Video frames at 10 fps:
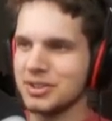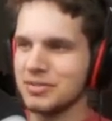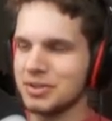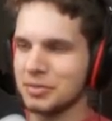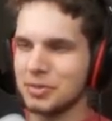
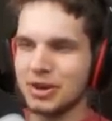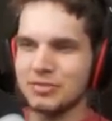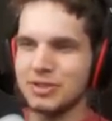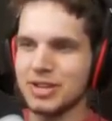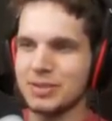I've killed him quite
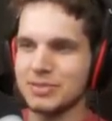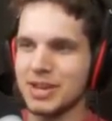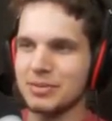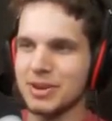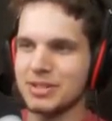a few times
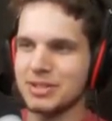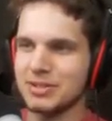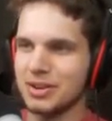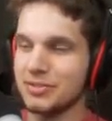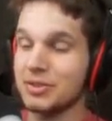that way
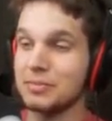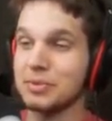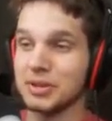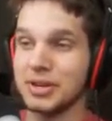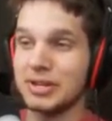too. I've killed him
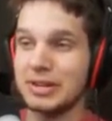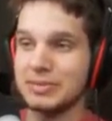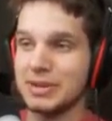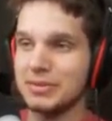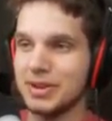plenty of
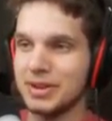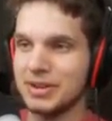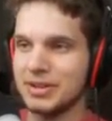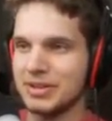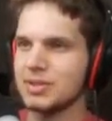times that way.
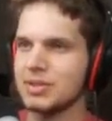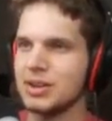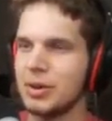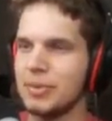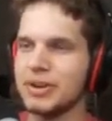
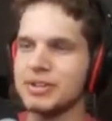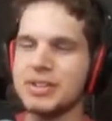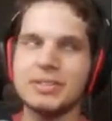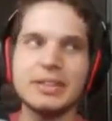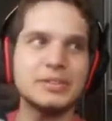I'll put it
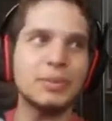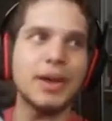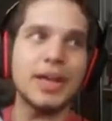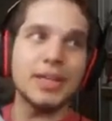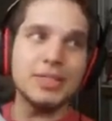to you this
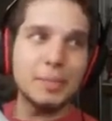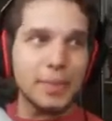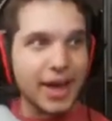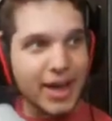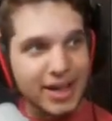way. In the
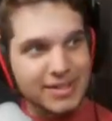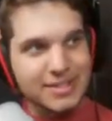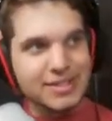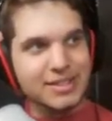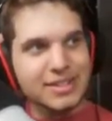
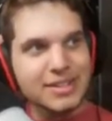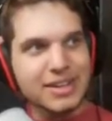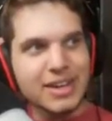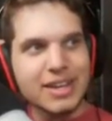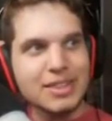past
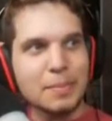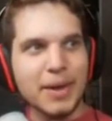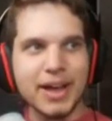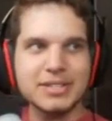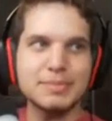
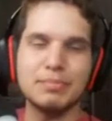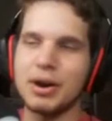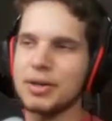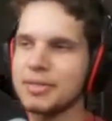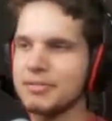
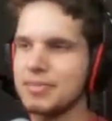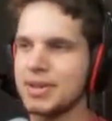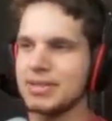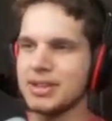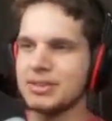month, I've
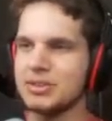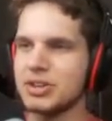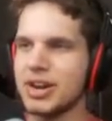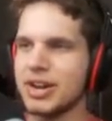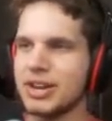beaten the Ender
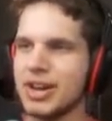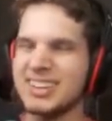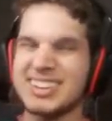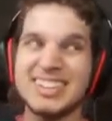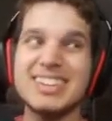Dragon
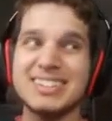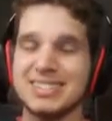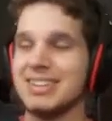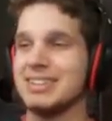at least